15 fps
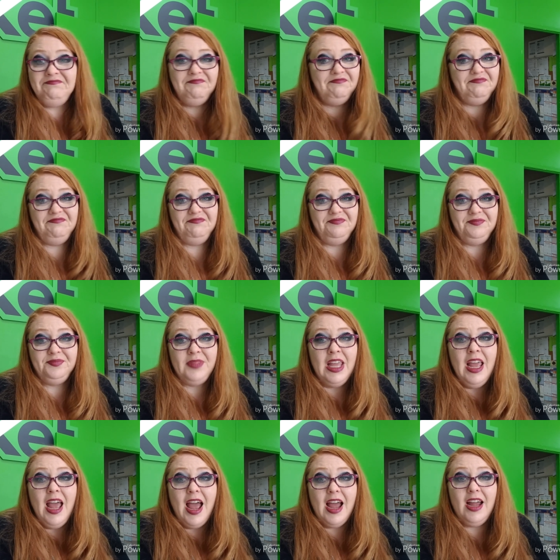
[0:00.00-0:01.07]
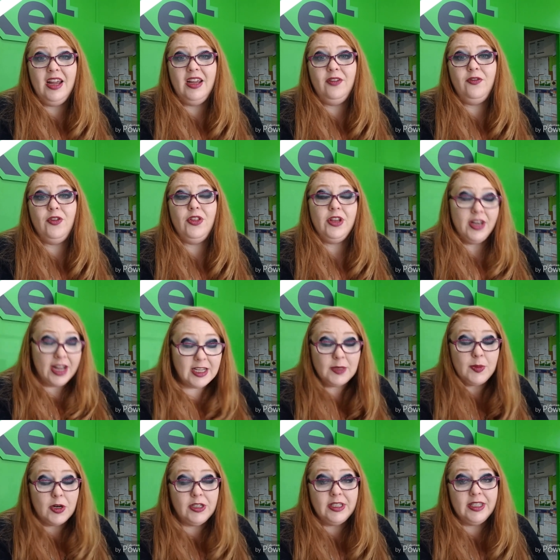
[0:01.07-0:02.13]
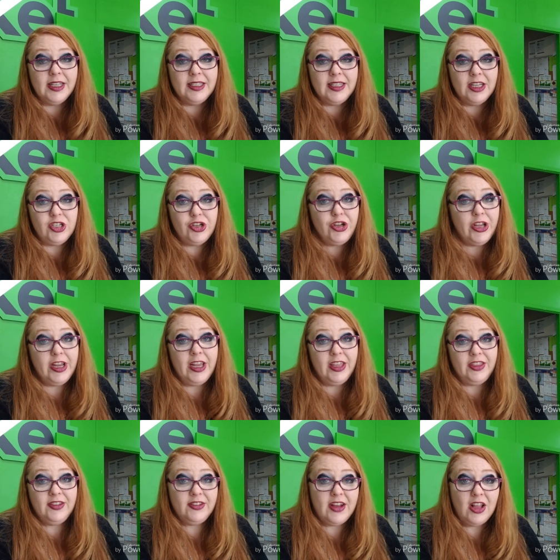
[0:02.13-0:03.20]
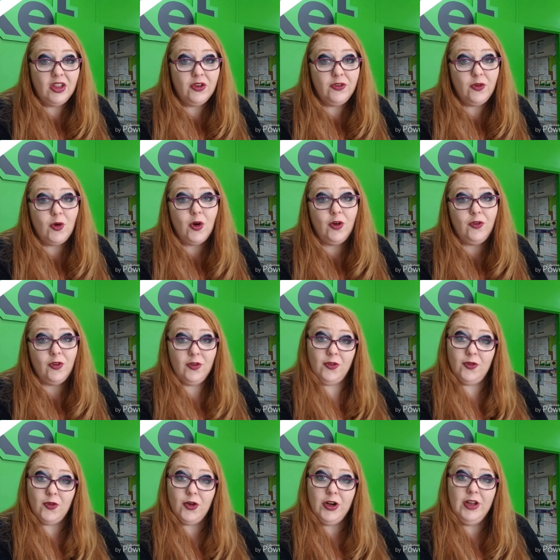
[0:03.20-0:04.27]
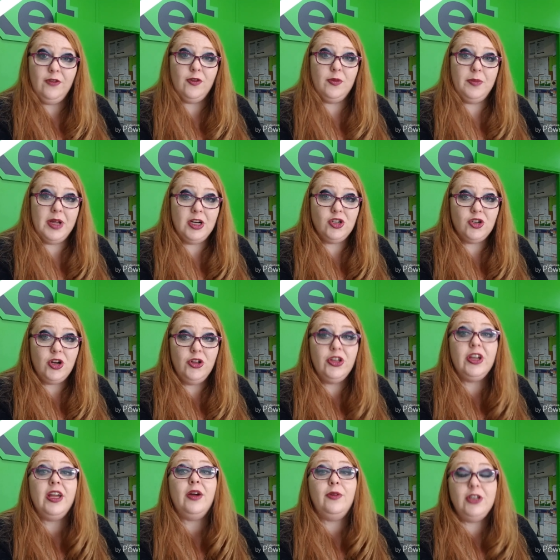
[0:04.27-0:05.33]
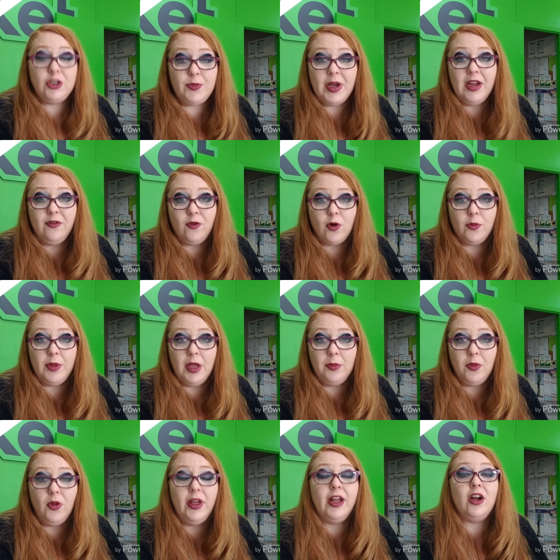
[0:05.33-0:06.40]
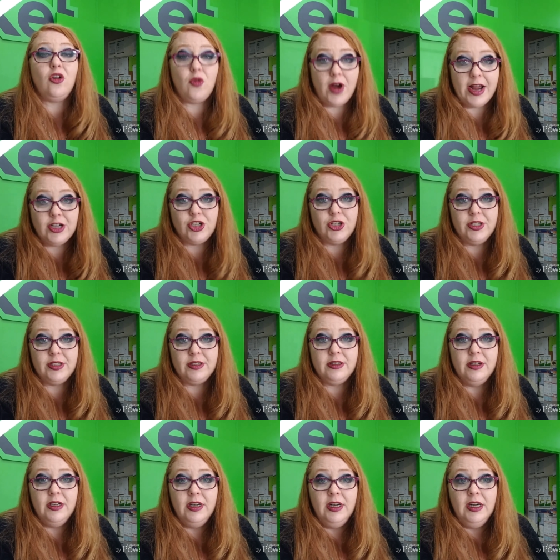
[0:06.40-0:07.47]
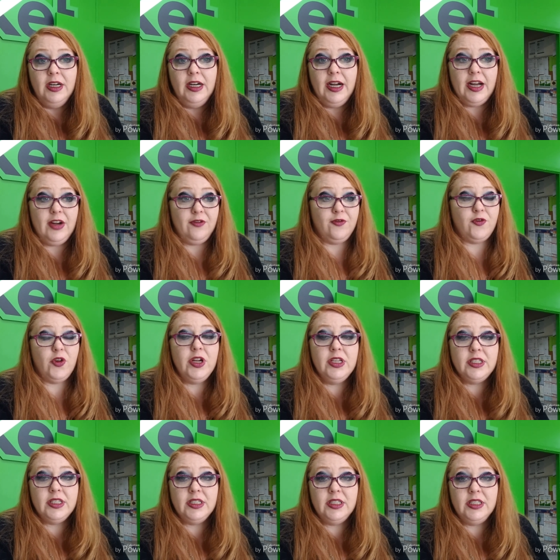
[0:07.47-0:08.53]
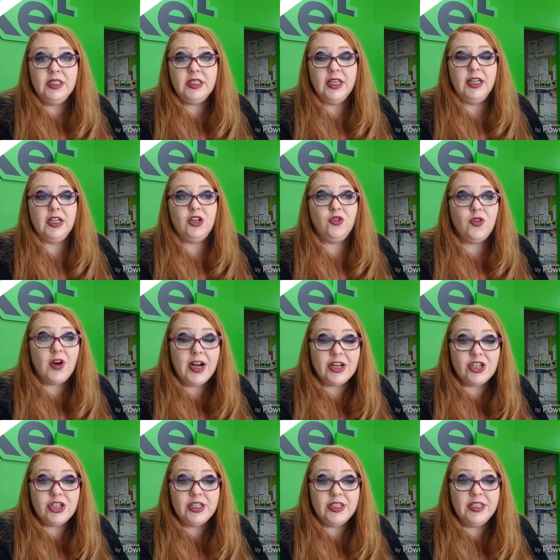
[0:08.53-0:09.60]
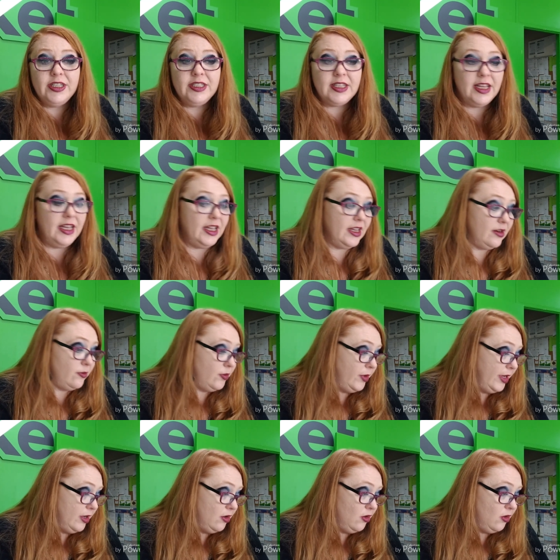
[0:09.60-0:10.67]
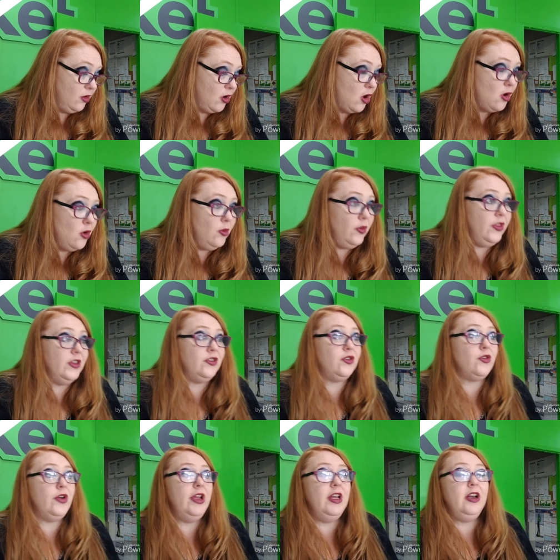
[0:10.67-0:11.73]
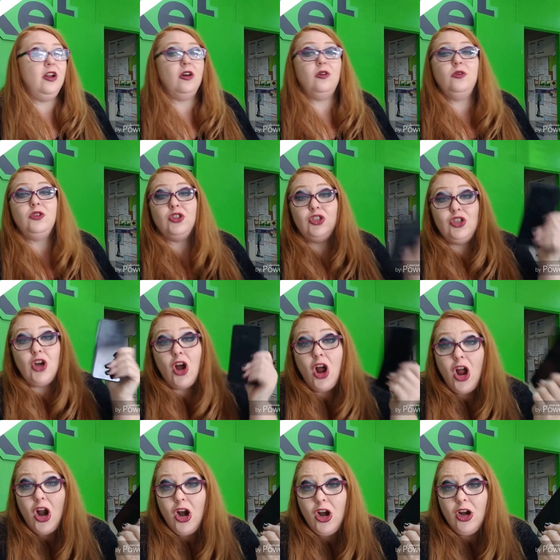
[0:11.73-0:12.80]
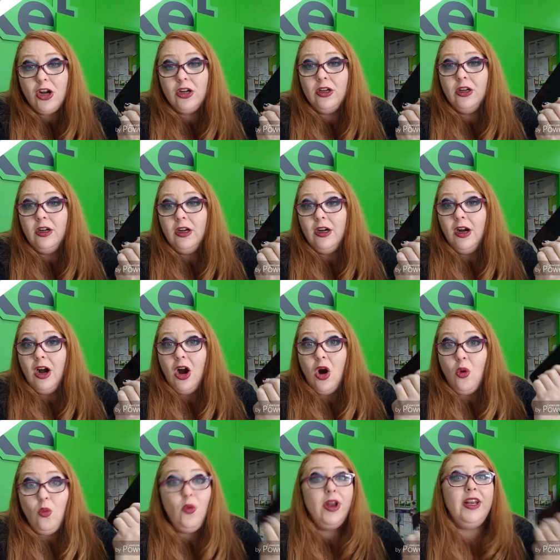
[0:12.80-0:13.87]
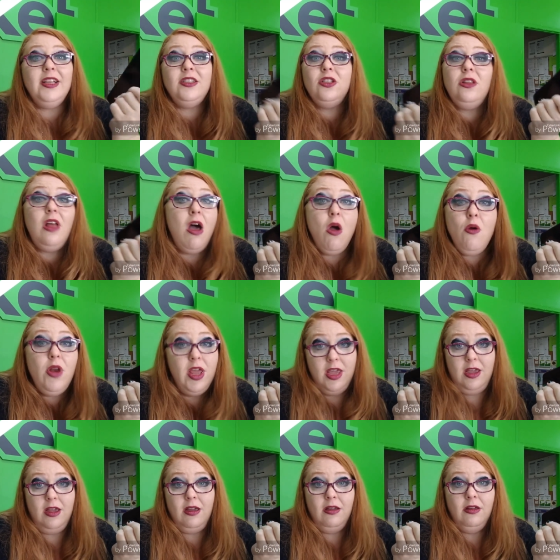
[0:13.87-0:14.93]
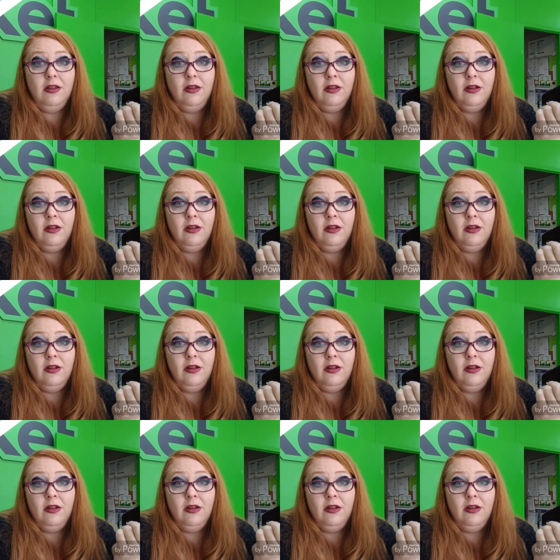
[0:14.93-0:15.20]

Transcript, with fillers: And for the next person that says you can get the Stylo 4 for free from Metro, you get what you pay for, people. It crashes. It freezes. It crashes. It will go, the screen goes dark when it's loading.